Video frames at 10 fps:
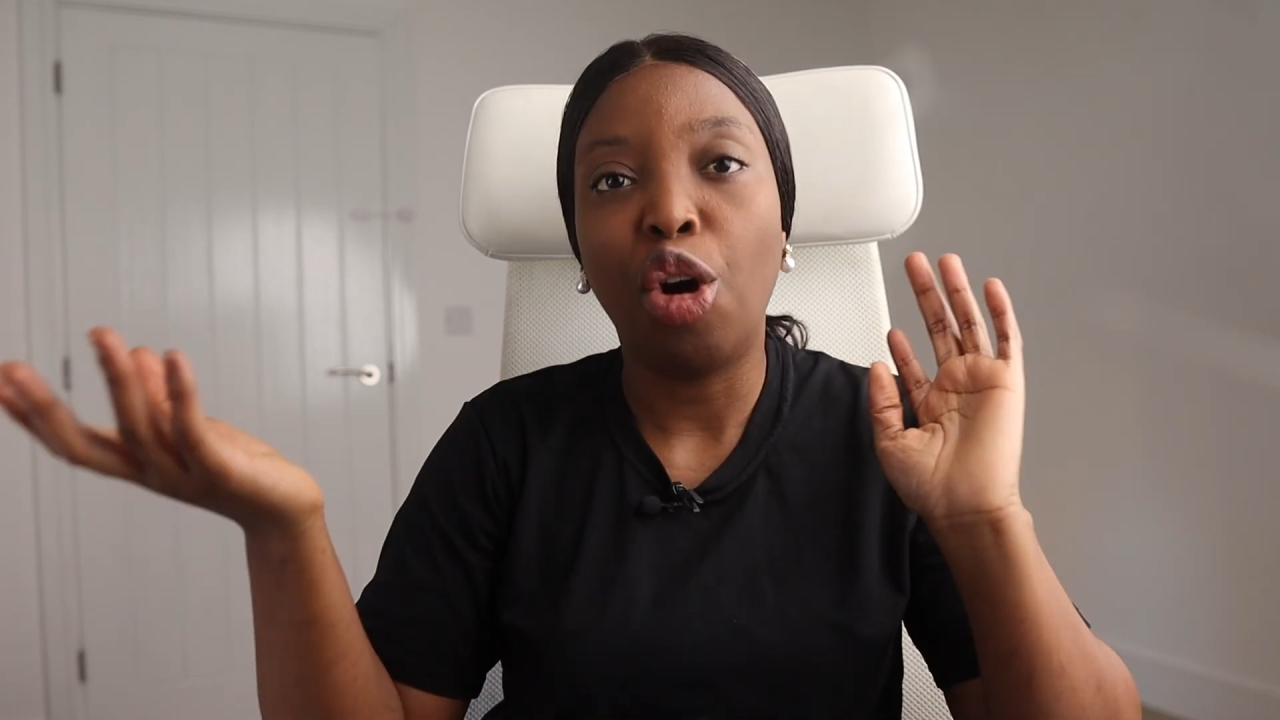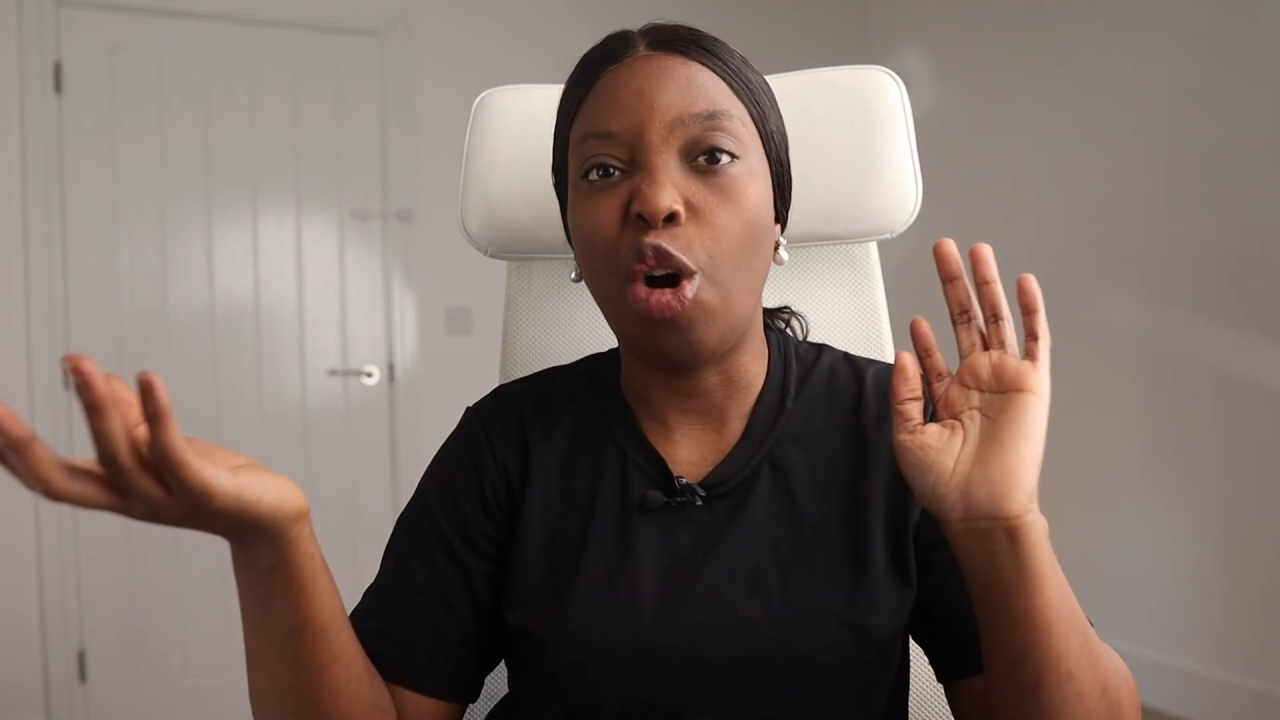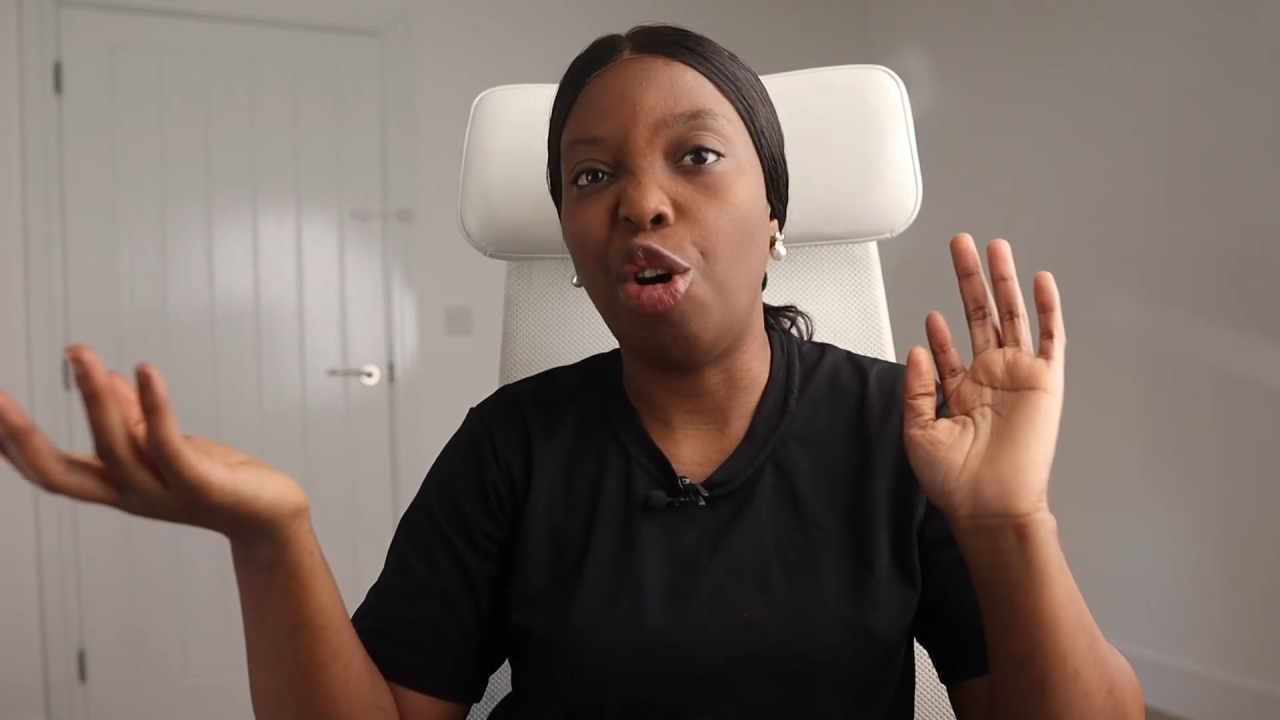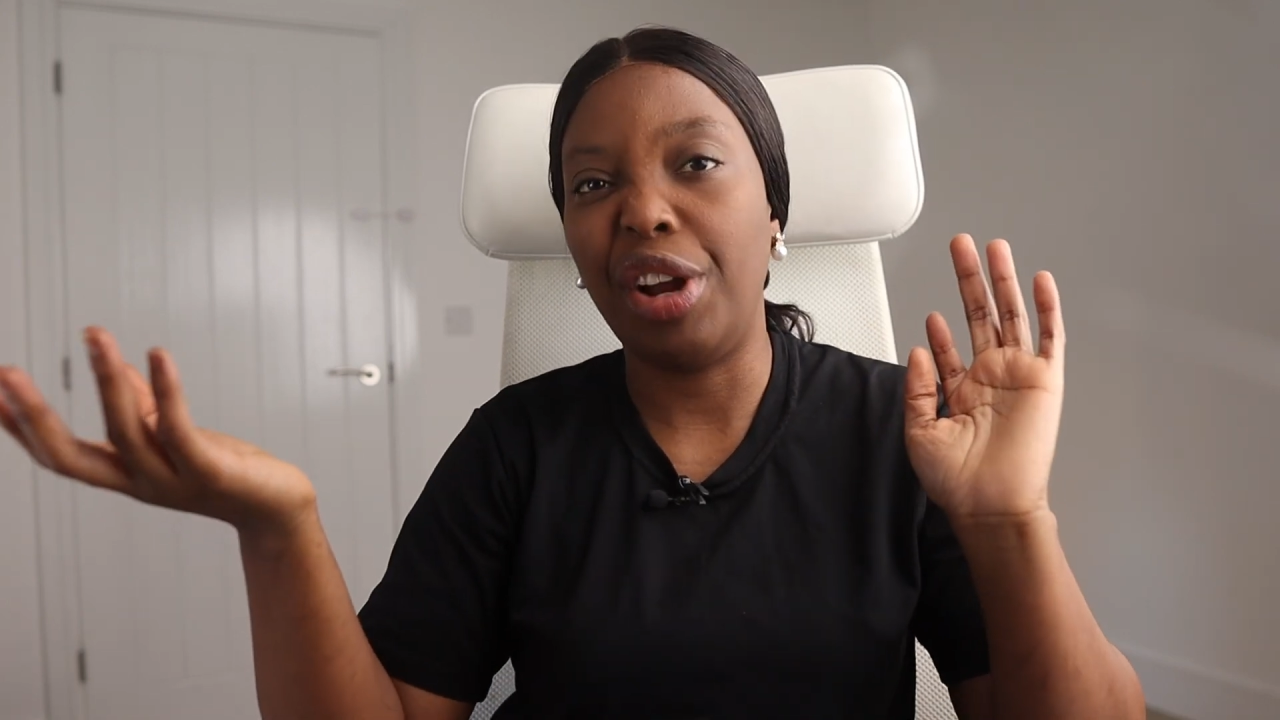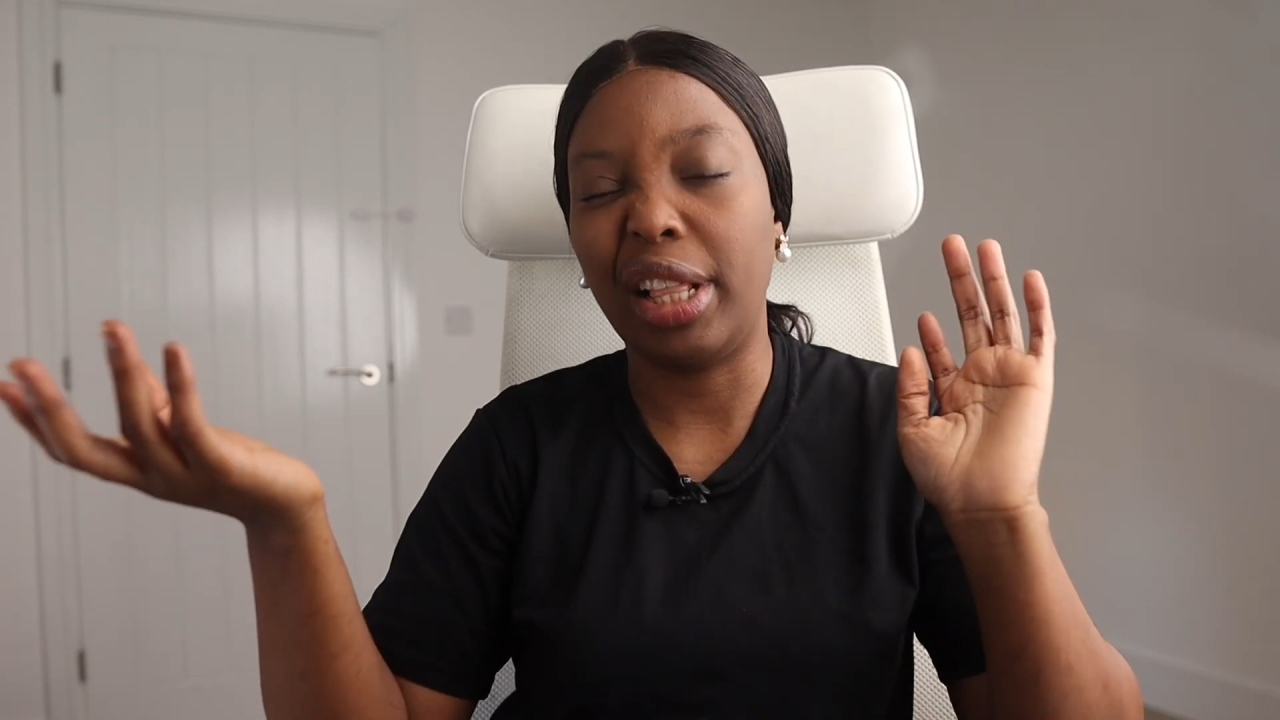
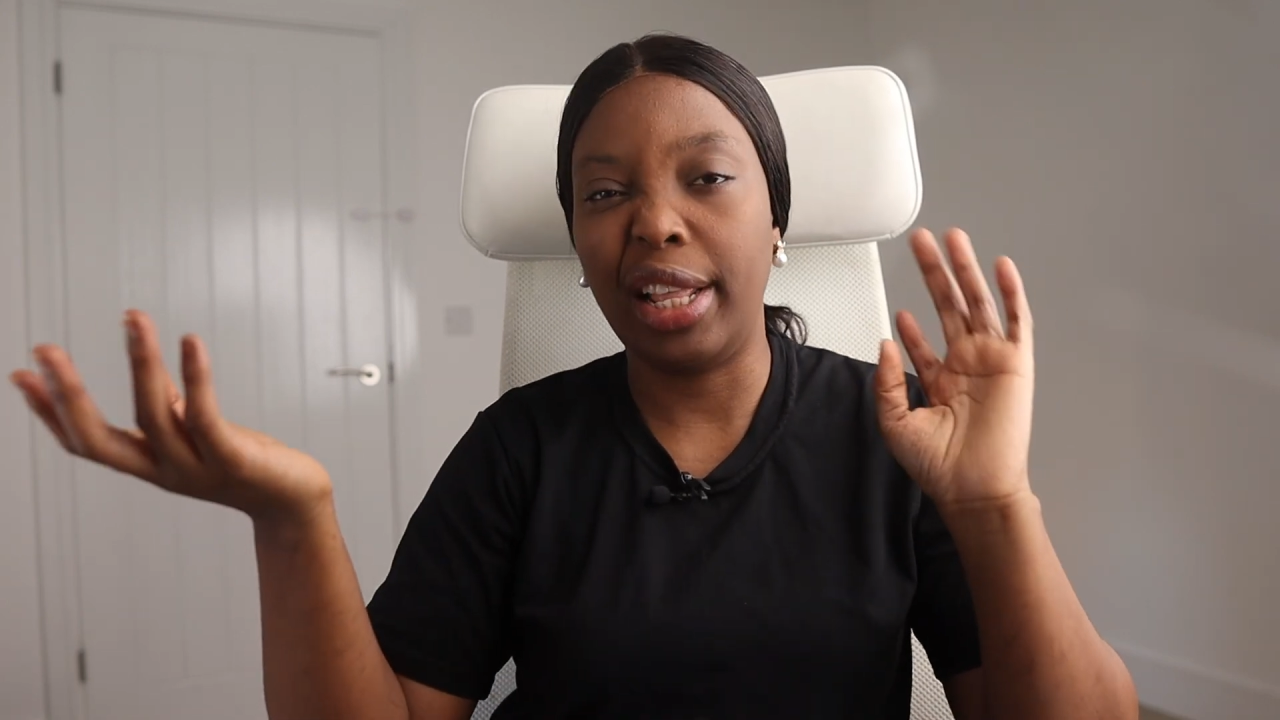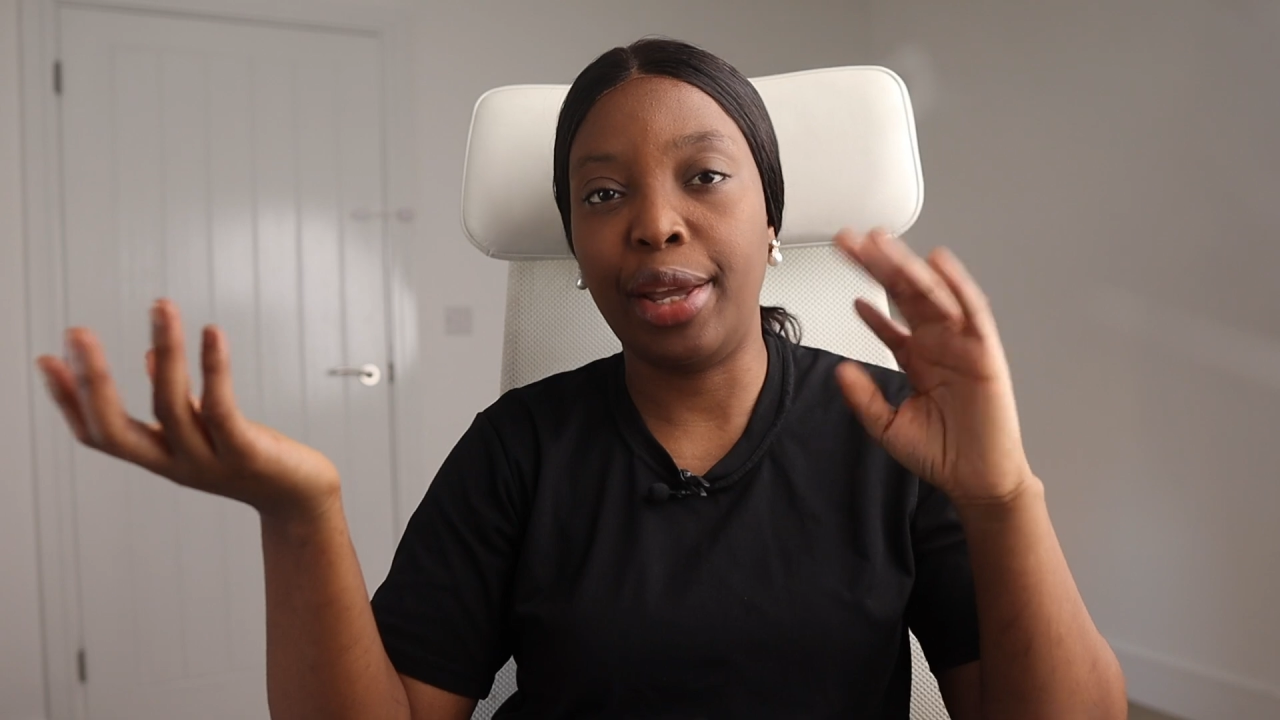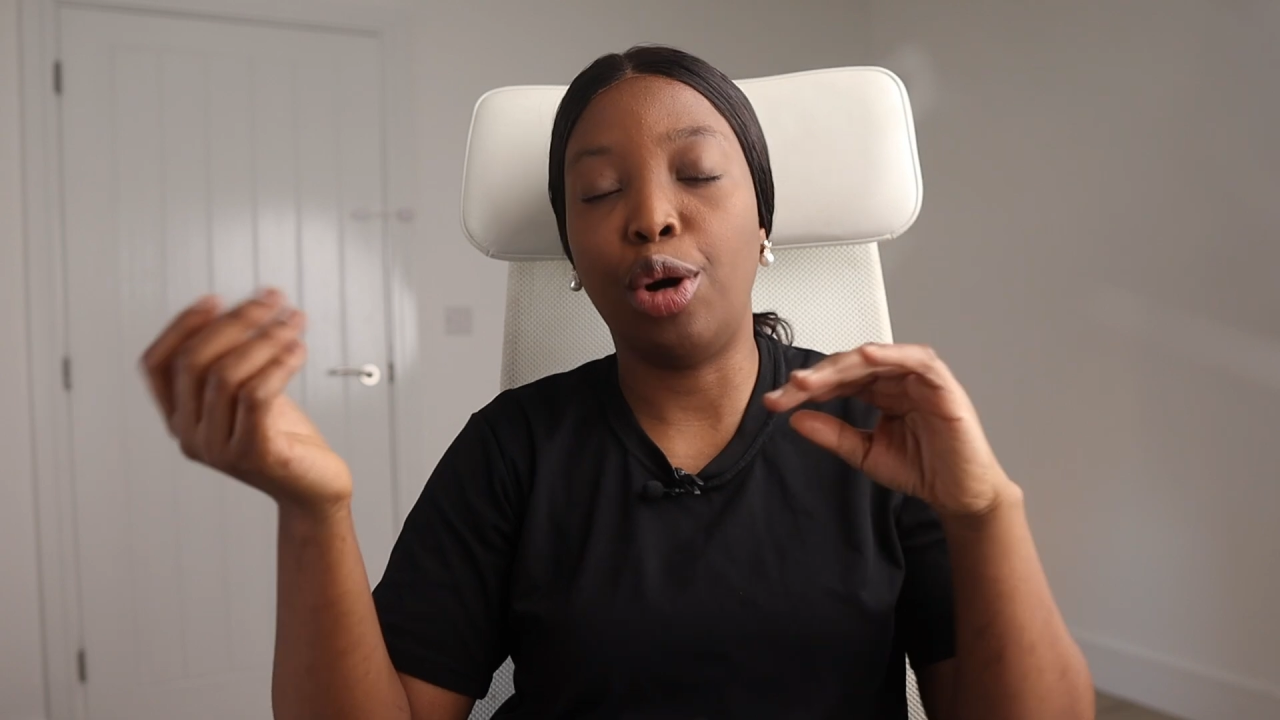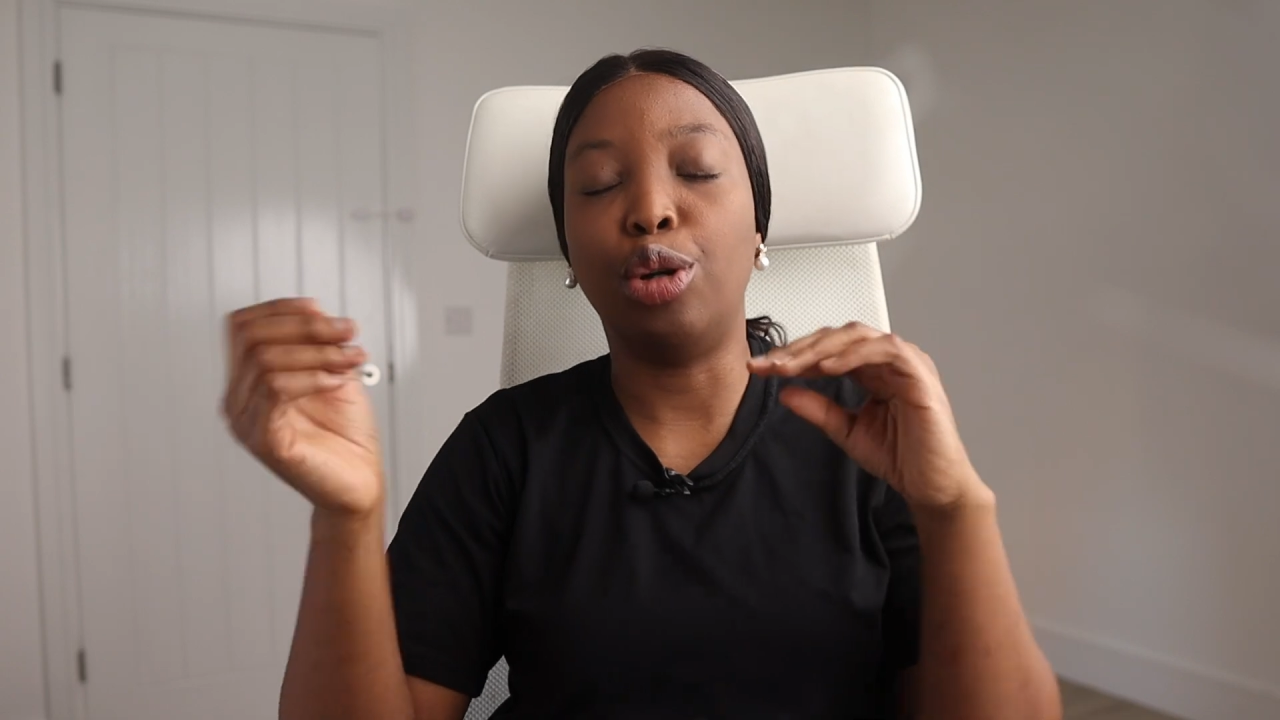correctly